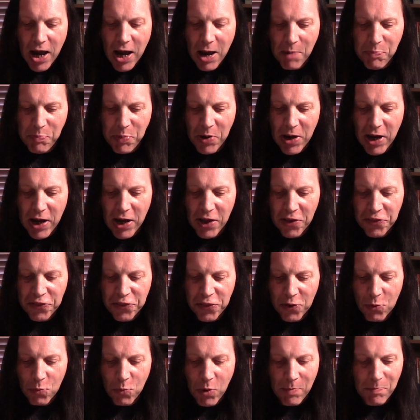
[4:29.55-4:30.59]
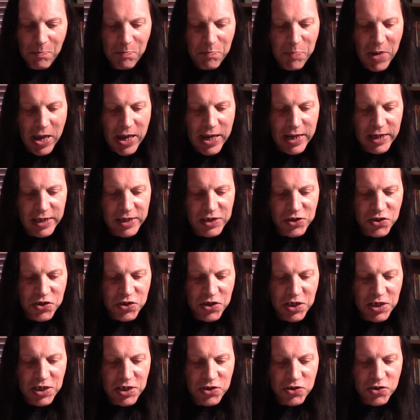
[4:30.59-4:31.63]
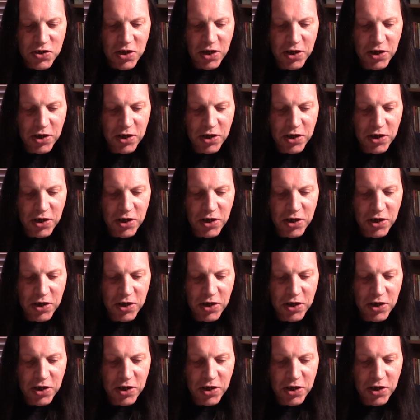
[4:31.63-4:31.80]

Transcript: a path that one barely sees